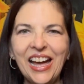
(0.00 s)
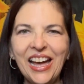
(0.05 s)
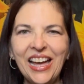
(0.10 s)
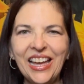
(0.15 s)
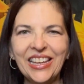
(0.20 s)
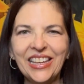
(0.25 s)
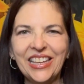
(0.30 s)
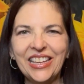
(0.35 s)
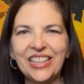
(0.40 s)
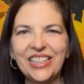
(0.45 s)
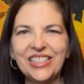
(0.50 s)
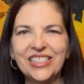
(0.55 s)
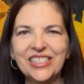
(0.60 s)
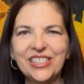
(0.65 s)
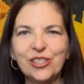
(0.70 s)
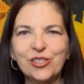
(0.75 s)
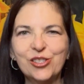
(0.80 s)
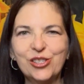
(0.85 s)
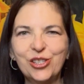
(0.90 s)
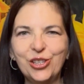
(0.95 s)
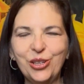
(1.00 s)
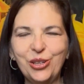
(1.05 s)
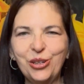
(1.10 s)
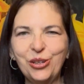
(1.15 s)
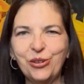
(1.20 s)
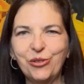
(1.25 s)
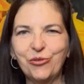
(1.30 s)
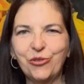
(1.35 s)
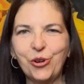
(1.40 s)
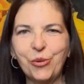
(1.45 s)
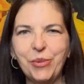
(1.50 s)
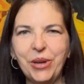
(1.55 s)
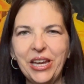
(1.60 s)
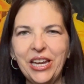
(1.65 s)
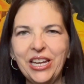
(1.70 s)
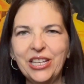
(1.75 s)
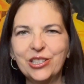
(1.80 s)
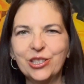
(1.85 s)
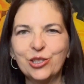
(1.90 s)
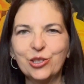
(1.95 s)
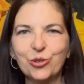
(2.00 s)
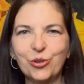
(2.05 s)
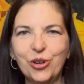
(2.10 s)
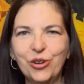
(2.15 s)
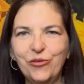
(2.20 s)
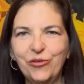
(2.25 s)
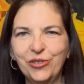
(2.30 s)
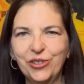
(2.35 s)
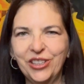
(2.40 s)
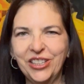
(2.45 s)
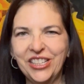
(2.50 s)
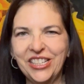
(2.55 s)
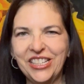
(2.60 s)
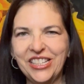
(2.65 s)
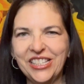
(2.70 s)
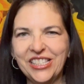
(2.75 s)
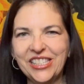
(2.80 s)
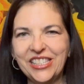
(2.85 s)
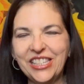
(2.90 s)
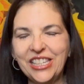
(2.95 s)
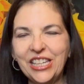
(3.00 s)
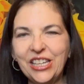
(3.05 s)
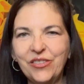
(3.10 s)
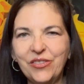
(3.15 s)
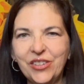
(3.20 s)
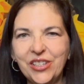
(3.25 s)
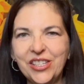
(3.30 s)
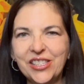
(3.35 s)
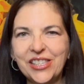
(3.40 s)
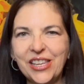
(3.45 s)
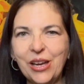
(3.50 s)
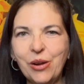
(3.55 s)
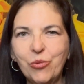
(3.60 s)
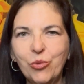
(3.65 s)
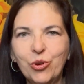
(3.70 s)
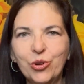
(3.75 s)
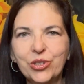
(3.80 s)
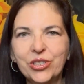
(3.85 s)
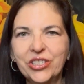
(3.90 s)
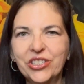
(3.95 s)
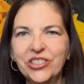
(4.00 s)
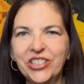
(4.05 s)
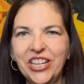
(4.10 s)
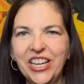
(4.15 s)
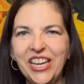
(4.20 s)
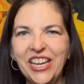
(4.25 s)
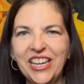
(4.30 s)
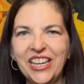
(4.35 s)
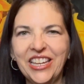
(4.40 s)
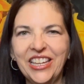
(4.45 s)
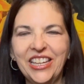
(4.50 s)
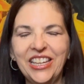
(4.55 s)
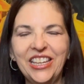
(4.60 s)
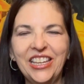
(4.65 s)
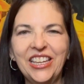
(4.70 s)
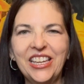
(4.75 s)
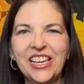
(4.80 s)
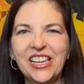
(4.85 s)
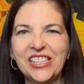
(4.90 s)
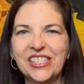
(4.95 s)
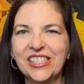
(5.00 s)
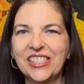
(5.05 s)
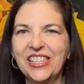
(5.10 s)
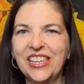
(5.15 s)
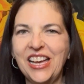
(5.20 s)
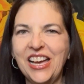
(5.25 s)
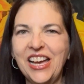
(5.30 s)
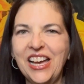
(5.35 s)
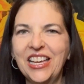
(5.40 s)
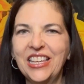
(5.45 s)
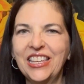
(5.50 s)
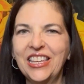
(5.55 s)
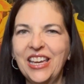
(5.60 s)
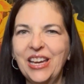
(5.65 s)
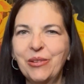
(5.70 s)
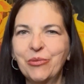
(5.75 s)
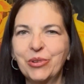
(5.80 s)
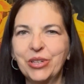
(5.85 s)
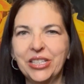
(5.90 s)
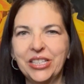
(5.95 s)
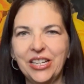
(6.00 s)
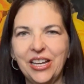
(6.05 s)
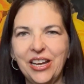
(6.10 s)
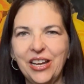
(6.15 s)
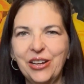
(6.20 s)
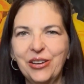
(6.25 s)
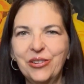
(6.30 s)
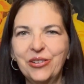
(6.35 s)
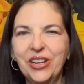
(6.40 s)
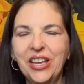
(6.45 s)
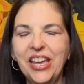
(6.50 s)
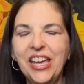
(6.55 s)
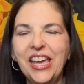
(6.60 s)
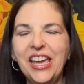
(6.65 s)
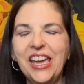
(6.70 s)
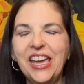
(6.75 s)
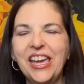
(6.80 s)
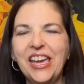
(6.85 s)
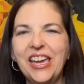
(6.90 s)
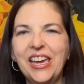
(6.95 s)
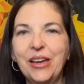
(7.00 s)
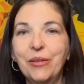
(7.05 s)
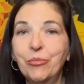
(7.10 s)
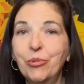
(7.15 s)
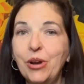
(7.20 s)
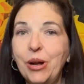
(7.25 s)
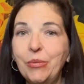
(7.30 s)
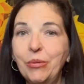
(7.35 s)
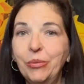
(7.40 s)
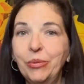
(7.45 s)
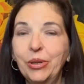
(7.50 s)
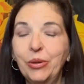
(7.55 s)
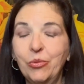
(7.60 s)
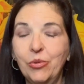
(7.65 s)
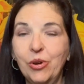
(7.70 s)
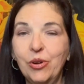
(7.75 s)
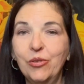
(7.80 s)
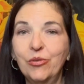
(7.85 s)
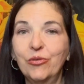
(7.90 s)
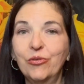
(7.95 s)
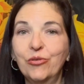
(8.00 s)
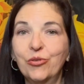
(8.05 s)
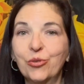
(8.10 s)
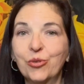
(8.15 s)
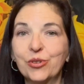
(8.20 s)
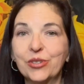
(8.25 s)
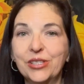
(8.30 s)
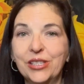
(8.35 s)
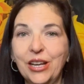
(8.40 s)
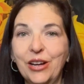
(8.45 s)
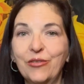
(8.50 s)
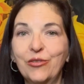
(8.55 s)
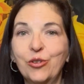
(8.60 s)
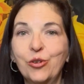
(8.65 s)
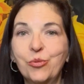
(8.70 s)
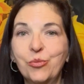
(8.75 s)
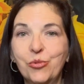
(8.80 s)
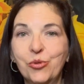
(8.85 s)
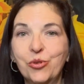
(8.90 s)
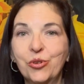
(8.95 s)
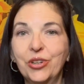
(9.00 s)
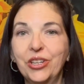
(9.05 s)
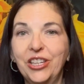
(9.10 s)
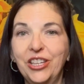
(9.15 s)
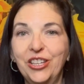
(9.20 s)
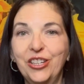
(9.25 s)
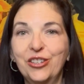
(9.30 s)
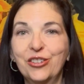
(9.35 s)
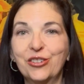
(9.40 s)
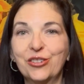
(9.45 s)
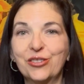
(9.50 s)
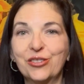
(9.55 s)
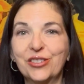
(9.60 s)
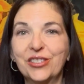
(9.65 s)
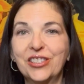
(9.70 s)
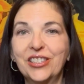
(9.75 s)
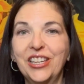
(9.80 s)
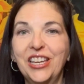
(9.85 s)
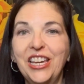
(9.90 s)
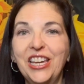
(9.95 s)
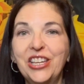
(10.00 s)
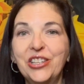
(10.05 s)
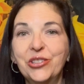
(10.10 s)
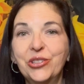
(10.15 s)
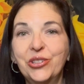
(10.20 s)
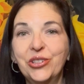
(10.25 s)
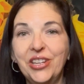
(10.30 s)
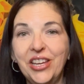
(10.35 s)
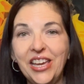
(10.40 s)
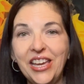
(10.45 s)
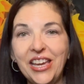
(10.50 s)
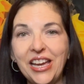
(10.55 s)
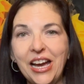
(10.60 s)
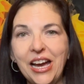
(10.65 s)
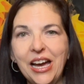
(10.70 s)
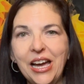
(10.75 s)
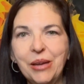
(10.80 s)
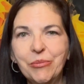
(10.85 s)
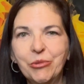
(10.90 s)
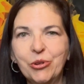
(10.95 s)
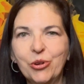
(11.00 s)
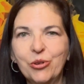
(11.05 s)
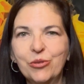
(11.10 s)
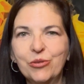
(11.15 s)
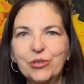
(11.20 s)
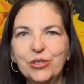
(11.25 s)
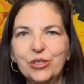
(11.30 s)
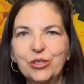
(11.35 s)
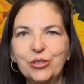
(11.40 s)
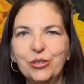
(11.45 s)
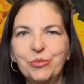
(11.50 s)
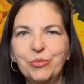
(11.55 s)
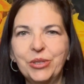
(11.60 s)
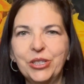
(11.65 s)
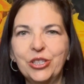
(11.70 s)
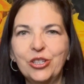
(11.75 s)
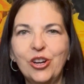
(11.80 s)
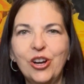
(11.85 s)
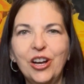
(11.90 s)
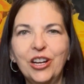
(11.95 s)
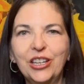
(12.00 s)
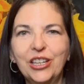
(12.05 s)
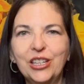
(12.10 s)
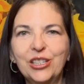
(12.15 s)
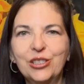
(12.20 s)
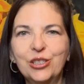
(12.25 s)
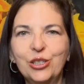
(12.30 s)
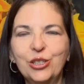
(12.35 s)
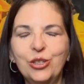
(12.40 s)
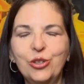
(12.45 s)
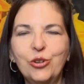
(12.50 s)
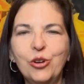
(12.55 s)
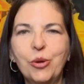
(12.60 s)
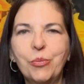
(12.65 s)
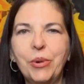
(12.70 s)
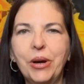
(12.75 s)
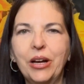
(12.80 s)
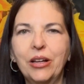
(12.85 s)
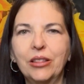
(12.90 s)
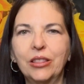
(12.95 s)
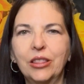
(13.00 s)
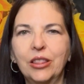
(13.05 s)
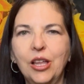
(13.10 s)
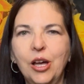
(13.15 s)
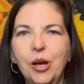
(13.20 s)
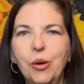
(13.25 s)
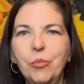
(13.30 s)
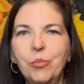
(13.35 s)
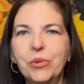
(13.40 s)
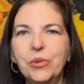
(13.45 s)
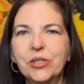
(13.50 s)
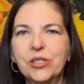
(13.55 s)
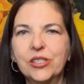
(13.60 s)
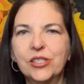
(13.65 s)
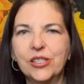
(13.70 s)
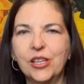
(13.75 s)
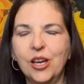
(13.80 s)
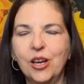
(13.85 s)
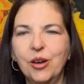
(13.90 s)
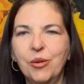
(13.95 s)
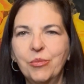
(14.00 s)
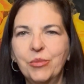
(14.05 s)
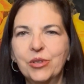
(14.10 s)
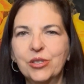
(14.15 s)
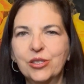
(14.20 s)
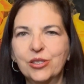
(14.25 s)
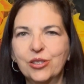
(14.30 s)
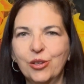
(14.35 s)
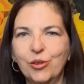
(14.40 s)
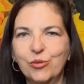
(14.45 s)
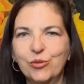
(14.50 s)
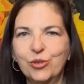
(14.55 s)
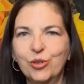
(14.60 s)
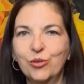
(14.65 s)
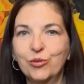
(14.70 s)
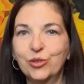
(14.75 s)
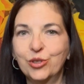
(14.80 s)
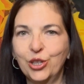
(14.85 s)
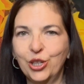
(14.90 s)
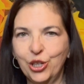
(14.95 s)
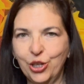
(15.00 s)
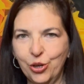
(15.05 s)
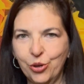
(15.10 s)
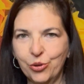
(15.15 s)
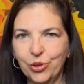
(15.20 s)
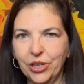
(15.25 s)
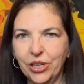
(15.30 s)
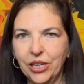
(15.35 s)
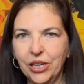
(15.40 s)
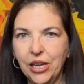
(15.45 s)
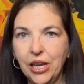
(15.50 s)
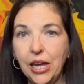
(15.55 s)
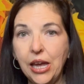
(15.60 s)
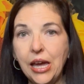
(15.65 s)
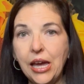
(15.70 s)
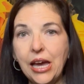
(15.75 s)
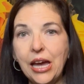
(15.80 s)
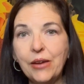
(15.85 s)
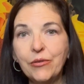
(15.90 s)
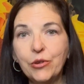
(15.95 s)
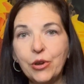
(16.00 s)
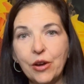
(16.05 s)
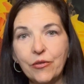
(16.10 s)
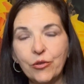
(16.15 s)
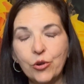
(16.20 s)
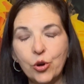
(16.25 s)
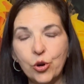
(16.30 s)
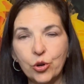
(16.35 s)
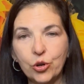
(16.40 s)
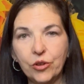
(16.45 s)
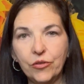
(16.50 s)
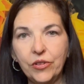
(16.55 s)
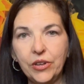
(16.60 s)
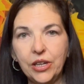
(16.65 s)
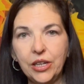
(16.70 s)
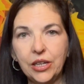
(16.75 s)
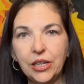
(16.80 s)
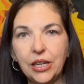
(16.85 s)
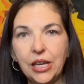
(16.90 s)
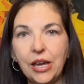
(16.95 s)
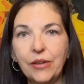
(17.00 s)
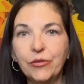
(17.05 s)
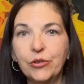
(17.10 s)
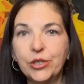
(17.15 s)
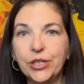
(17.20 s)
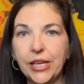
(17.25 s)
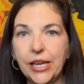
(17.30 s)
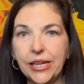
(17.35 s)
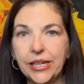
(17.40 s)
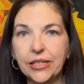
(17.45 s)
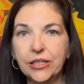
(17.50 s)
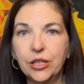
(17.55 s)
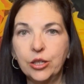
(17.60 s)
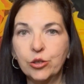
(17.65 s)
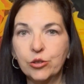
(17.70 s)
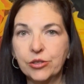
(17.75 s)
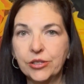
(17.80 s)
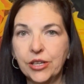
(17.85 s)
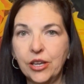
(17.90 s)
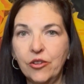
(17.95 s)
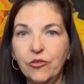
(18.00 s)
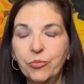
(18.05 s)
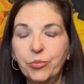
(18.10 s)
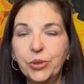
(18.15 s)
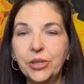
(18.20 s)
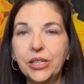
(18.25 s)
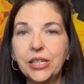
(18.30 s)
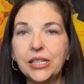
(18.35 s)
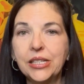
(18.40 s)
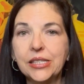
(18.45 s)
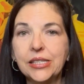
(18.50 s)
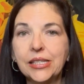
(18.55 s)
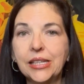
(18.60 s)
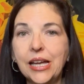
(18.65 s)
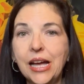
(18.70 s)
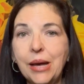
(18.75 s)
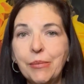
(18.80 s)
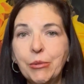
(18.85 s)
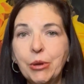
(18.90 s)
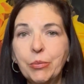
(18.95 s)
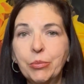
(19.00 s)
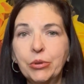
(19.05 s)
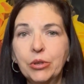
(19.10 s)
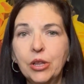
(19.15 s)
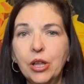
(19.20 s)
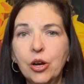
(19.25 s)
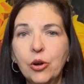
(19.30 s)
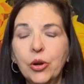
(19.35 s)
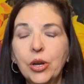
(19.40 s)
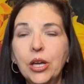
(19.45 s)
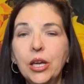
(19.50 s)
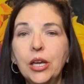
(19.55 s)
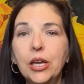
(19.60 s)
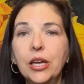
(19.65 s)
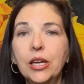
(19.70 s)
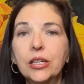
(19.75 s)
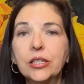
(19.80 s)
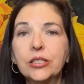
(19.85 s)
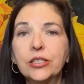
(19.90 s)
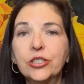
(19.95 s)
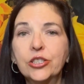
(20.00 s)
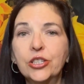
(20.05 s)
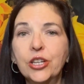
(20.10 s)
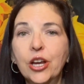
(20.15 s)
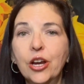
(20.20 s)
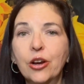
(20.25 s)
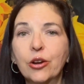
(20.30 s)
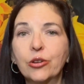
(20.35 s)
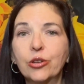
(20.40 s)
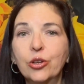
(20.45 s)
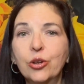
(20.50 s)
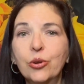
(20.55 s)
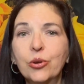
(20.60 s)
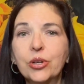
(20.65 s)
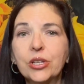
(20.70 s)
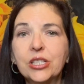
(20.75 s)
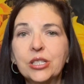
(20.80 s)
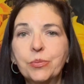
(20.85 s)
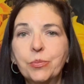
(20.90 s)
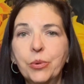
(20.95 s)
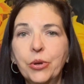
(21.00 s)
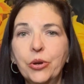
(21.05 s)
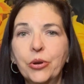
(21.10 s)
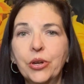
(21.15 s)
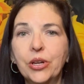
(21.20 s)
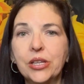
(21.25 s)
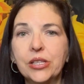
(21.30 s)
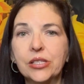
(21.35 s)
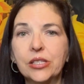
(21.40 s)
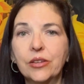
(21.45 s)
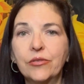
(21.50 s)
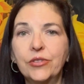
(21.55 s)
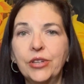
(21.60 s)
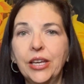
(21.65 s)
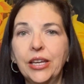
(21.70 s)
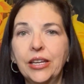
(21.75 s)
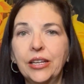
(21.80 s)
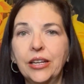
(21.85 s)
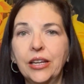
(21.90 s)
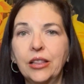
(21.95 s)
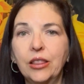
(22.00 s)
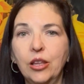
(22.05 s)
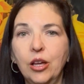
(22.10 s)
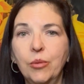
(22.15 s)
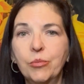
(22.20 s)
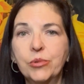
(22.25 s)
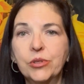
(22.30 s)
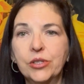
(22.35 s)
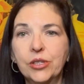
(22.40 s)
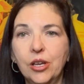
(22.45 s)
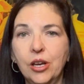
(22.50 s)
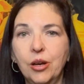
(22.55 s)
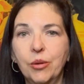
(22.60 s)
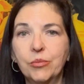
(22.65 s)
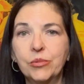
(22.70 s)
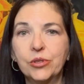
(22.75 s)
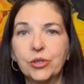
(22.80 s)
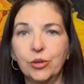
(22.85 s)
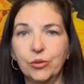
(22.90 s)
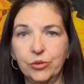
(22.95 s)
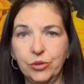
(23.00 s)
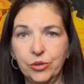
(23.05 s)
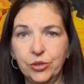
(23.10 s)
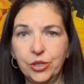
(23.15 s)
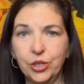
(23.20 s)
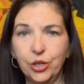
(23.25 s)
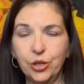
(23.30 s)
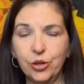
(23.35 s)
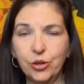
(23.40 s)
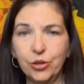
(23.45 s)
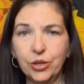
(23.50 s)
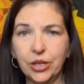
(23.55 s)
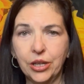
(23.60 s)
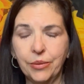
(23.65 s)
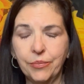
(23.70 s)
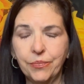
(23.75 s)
Hi, it's Sue from Aging Joyfully. Steve is at work today. He has not yet retired and probably won't for several more years. Today, I'm going to be talking to you about lump sum Social Security. Have you ever heard of it? Have you taken it yourself? Please comment below and share your experience of taking a lump sum Social Security.